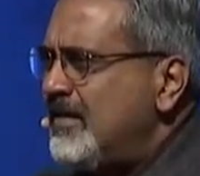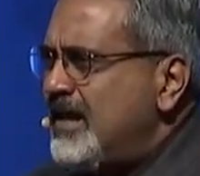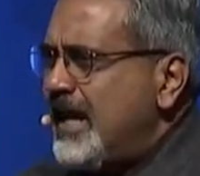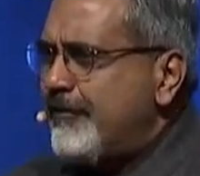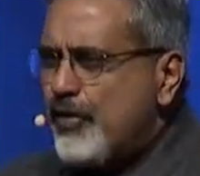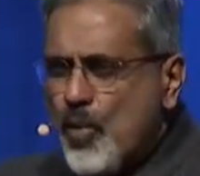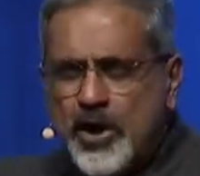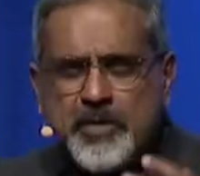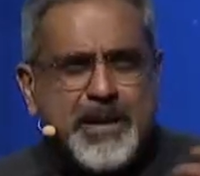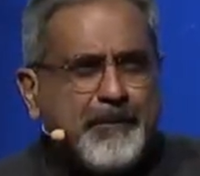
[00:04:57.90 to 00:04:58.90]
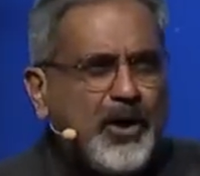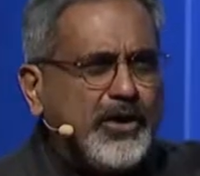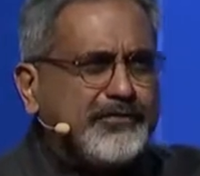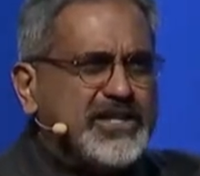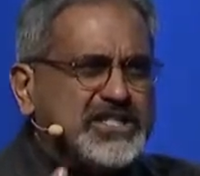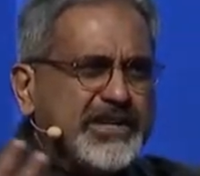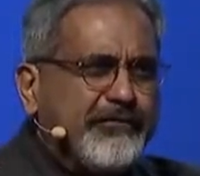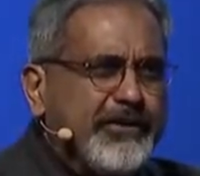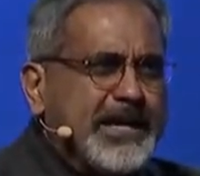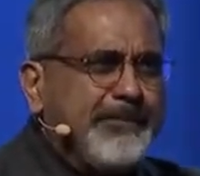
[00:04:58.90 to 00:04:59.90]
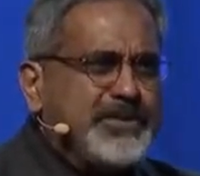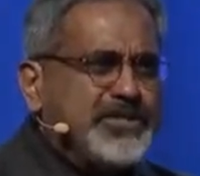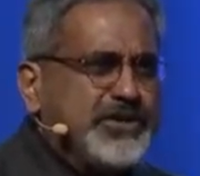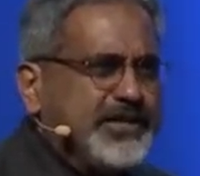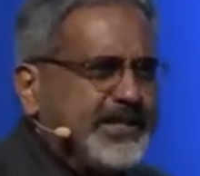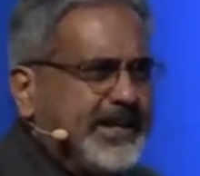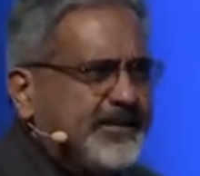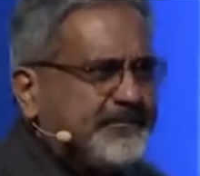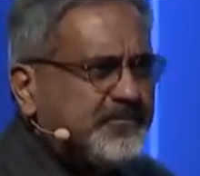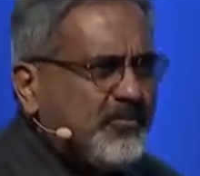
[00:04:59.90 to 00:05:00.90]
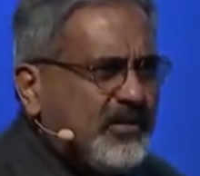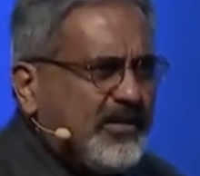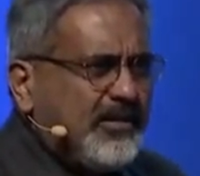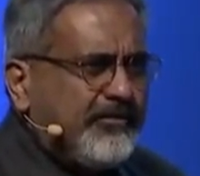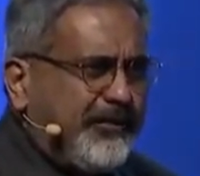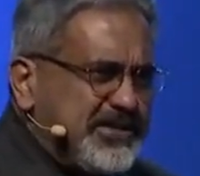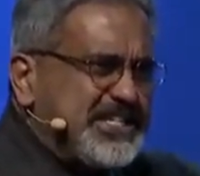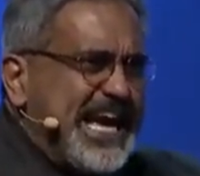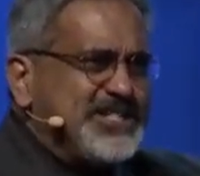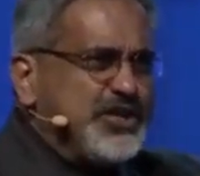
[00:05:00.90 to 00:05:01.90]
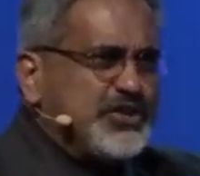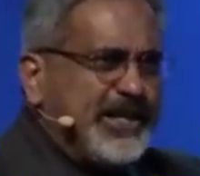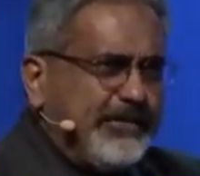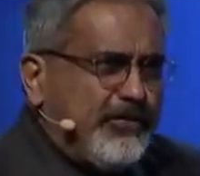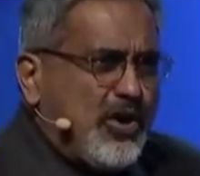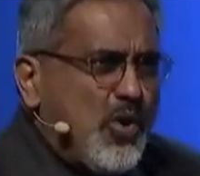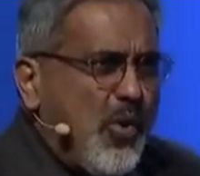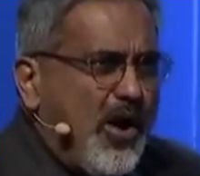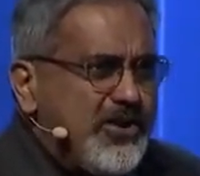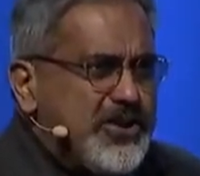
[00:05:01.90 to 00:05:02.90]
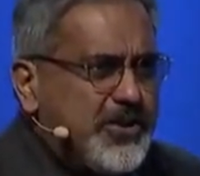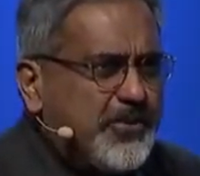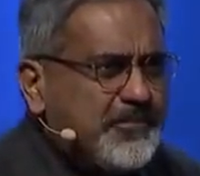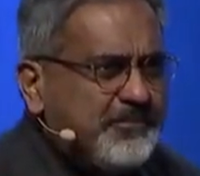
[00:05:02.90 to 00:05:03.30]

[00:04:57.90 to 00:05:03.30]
if you want to be part of this different opportunity. First ask yourself, who are you?